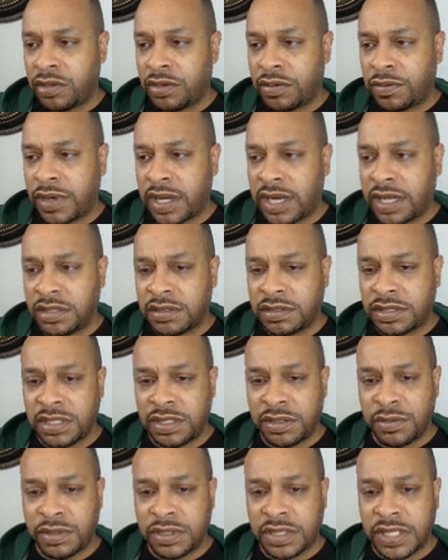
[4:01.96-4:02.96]
Go around,
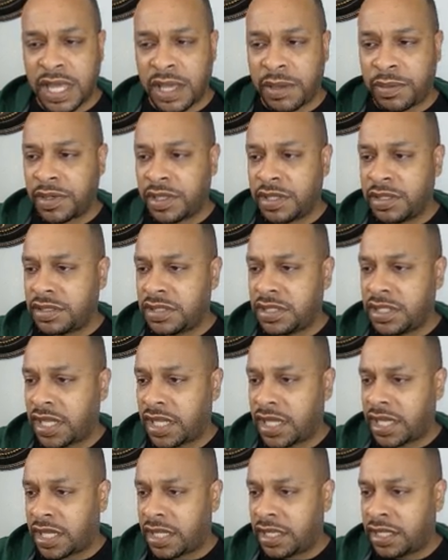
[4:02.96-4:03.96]
see what's happening. You see
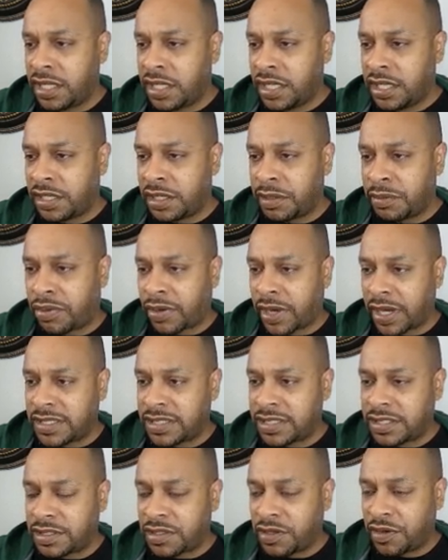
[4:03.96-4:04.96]
they got the
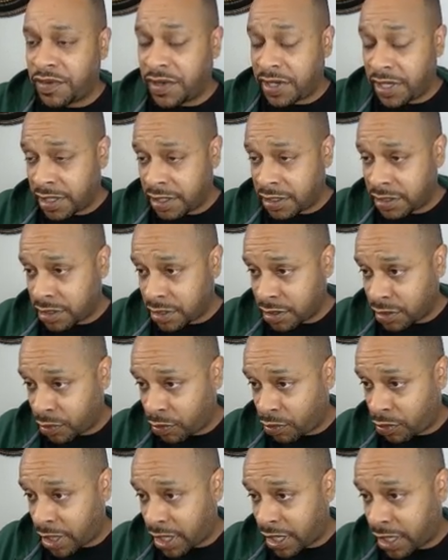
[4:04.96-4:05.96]
prices over here to
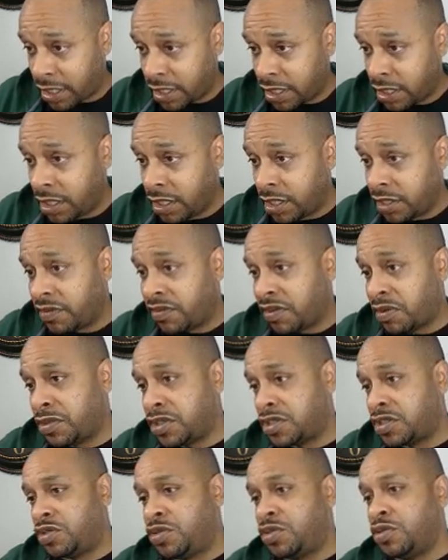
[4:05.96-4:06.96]
the right, how
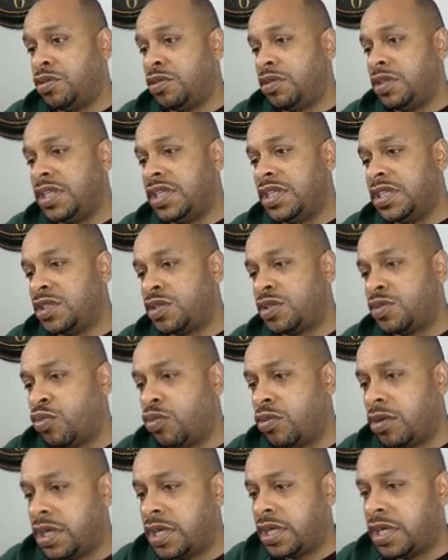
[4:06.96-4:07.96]
much jewel is,
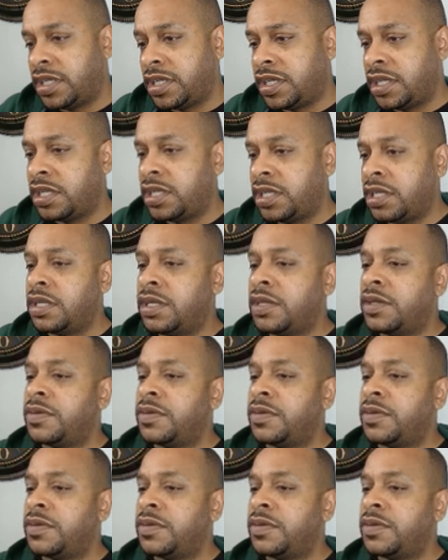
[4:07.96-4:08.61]
one,